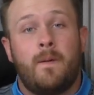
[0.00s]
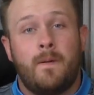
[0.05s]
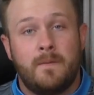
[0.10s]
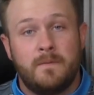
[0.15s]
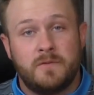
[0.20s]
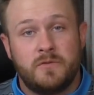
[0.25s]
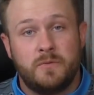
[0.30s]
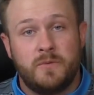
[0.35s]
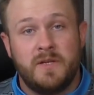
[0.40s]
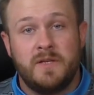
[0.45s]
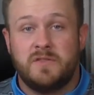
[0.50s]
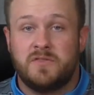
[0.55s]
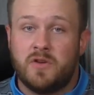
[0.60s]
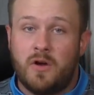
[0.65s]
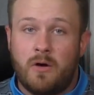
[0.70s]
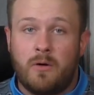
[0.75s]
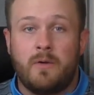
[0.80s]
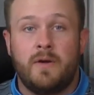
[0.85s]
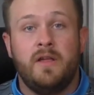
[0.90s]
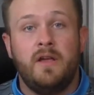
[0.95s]
arm swing is
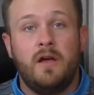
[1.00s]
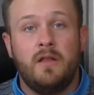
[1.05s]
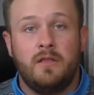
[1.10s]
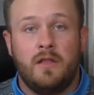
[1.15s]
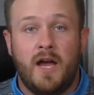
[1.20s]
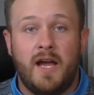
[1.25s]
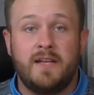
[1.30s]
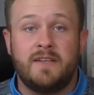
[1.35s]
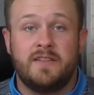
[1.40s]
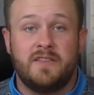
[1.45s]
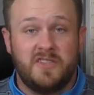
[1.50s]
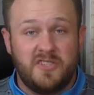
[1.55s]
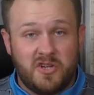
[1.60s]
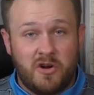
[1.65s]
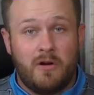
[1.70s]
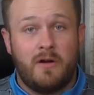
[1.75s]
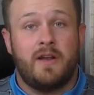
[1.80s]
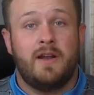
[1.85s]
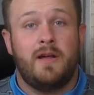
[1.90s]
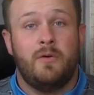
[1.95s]
already on line to the
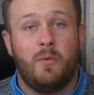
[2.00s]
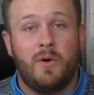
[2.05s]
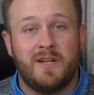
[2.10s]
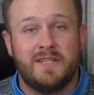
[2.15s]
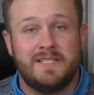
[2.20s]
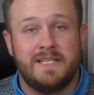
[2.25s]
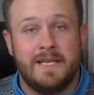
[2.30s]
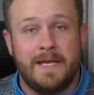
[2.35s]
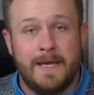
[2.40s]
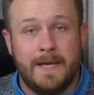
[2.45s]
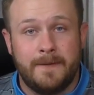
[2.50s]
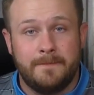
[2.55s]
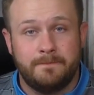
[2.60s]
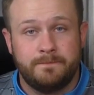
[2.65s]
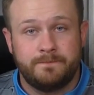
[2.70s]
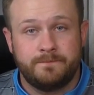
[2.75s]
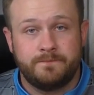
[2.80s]
target I want to hit.